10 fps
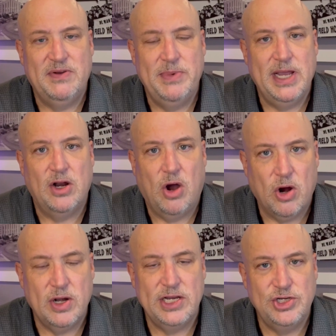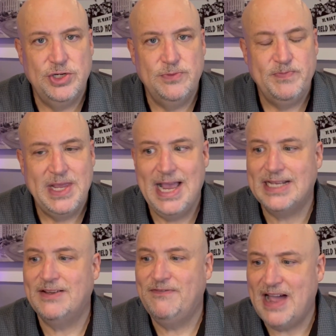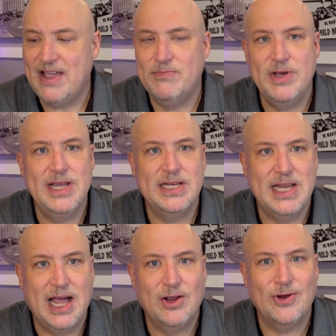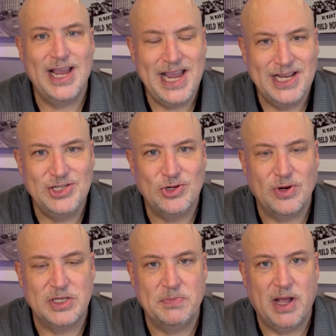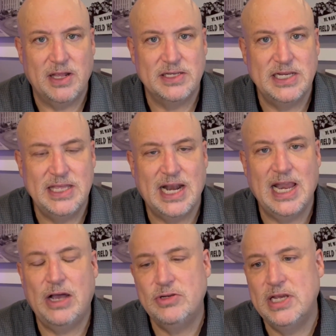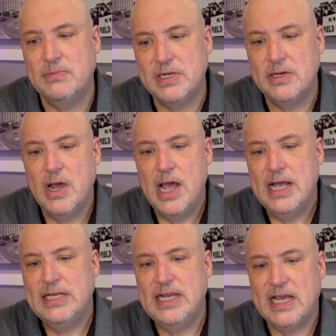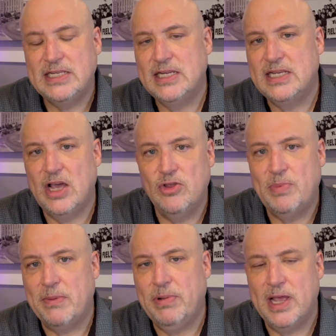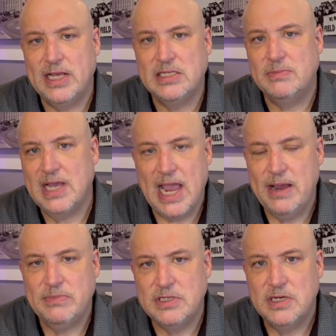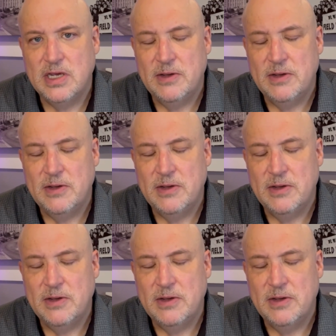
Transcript: to be a heart issue. He has a $5 million insurance policy that allows him to test his health by playing some games.